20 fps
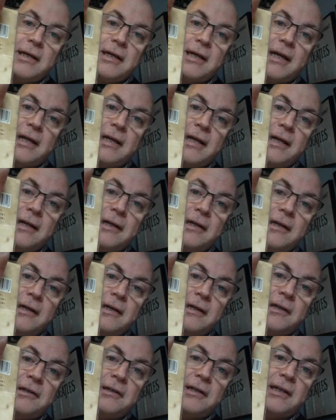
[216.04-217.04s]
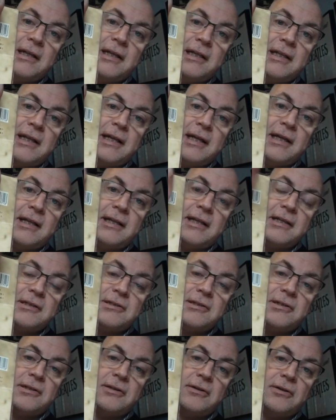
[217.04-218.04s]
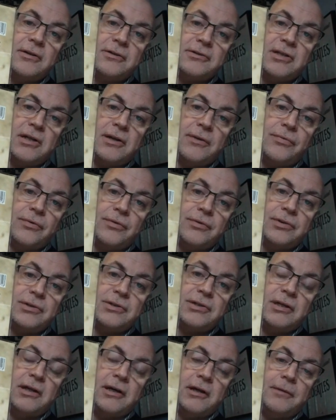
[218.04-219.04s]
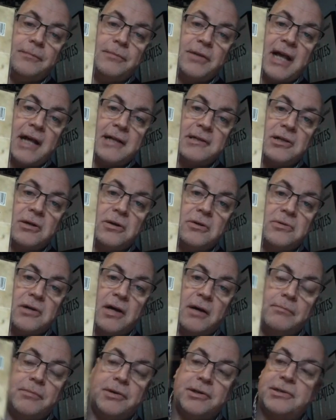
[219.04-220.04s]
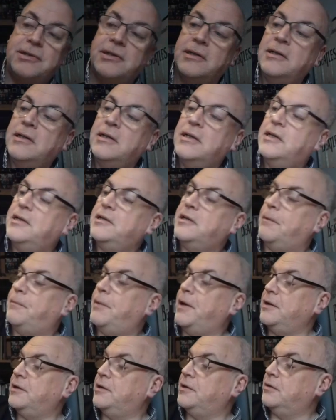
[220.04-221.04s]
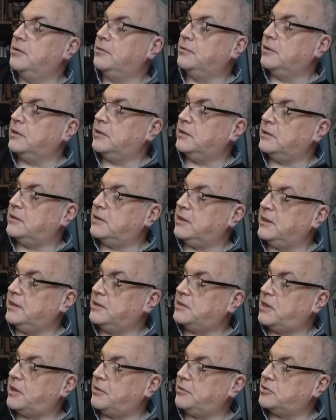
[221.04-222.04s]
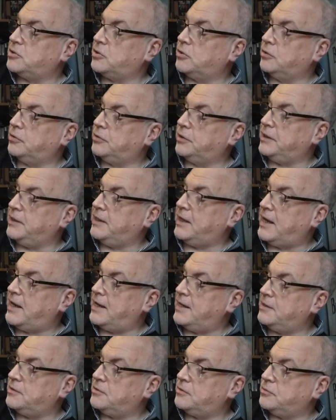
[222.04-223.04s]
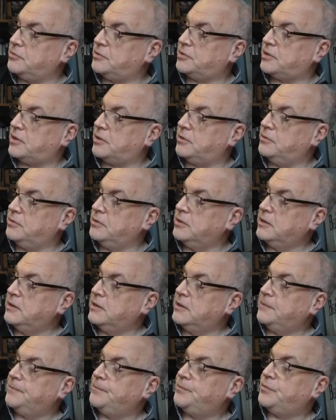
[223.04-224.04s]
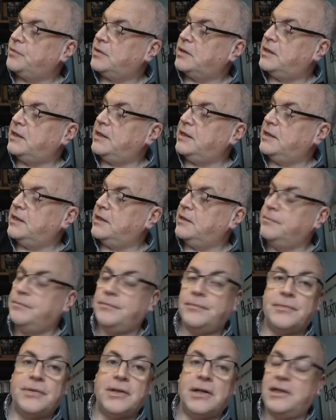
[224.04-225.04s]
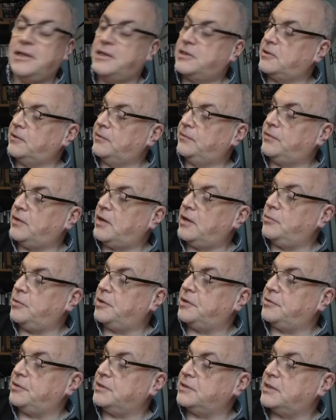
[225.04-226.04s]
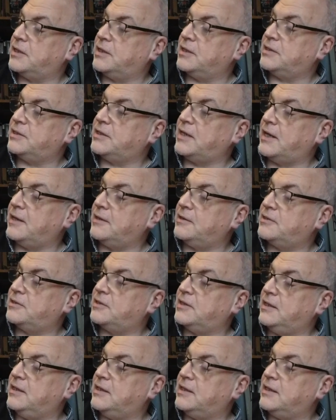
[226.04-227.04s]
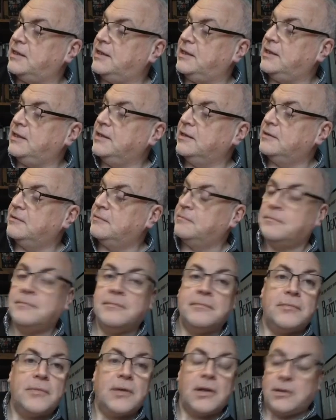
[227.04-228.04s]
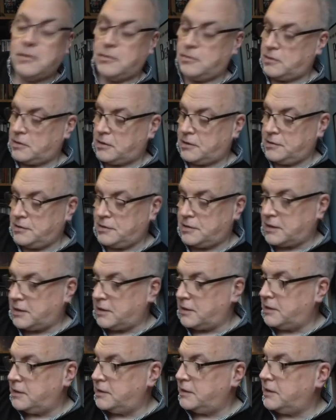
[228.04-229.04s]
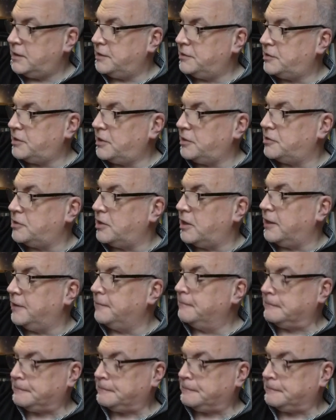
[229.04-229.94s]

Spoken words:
and then underneath here there's lots of different catalogue numbers depending on the territory, and also the list of, like, whether it's a cassette, CD and such like.